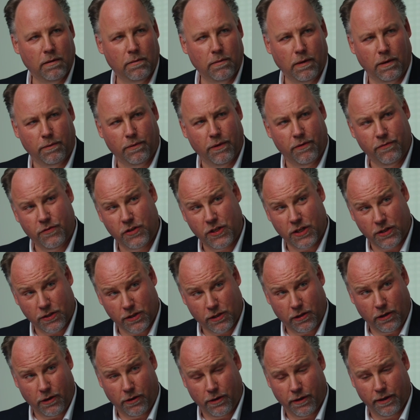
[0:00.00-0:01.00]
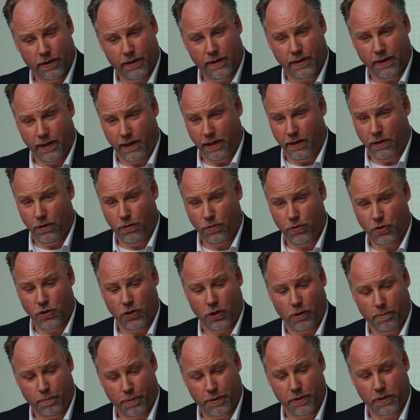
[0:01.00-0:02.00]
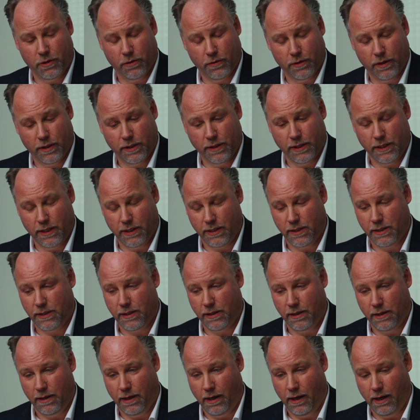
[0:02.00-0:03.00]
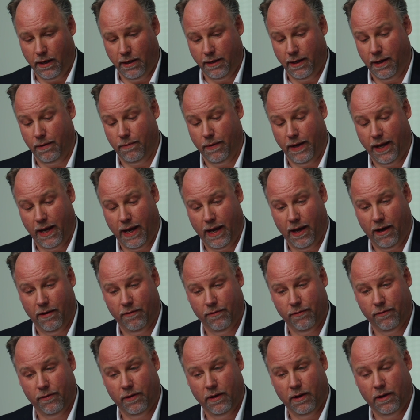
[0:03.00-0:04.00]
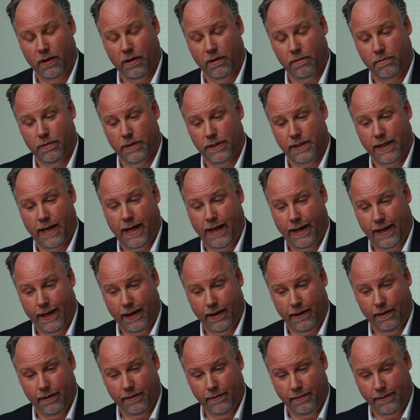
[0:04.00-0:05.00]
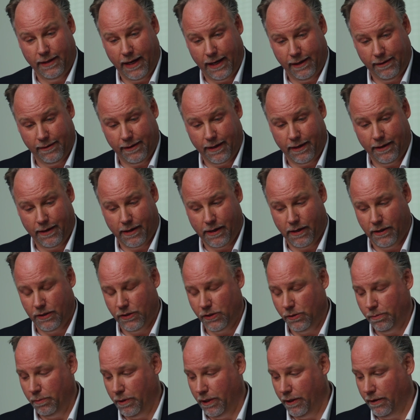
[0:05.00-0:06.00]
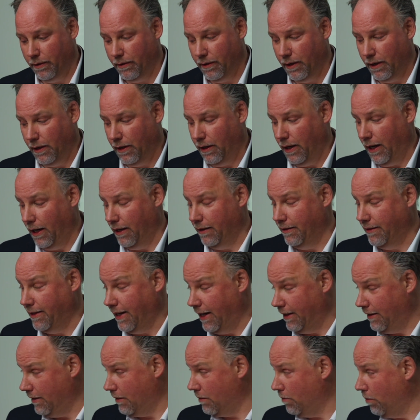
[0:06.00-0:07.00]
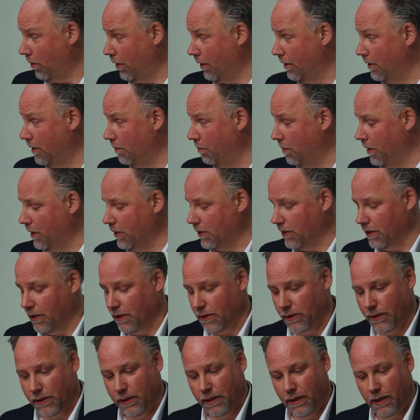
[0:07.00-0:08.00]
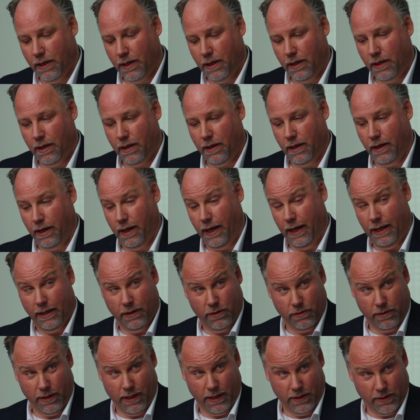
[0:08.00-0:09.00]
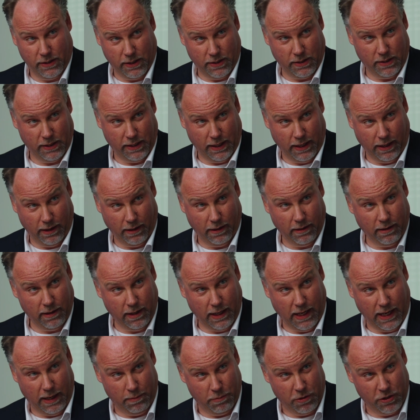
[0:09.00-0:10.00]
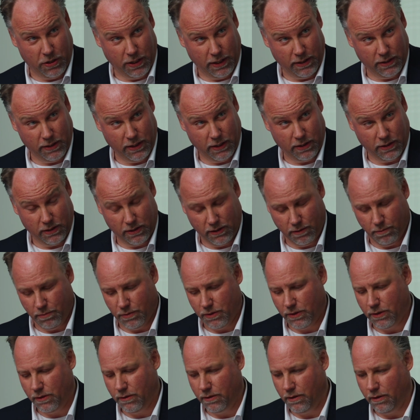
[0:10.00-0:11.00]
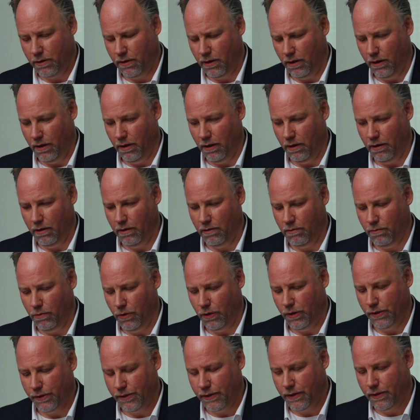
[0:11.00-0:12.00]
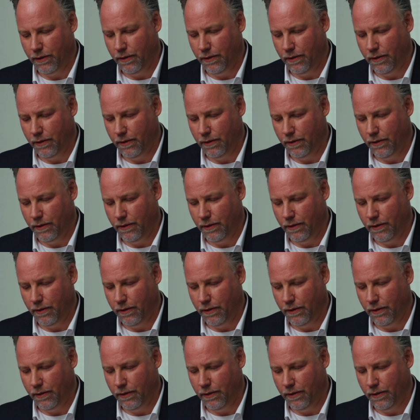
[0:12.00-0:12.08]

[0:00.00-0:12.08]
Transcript: Well, we've just learned the huge opportunities that we have with adding data enhancement and data quality business into the existing imaging systems world.